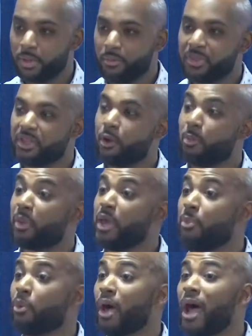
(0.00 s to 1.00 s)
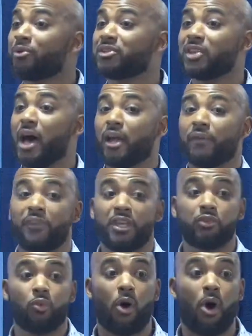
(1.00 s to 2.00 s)
But there are people outside of
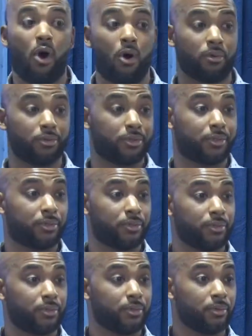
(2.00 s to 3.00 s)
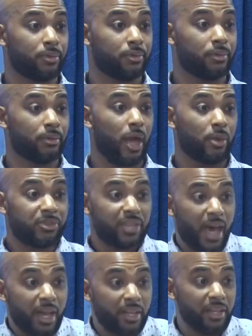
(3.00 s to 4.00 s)
these walls,
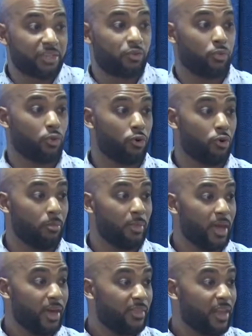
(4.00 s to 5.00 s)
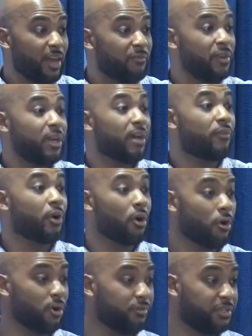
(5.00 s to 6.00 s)
outside of this room, that have never
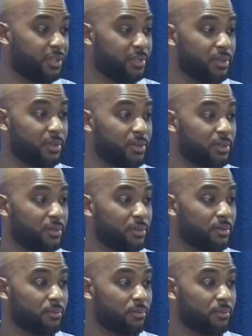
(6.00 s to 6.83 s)
heard of Jesus,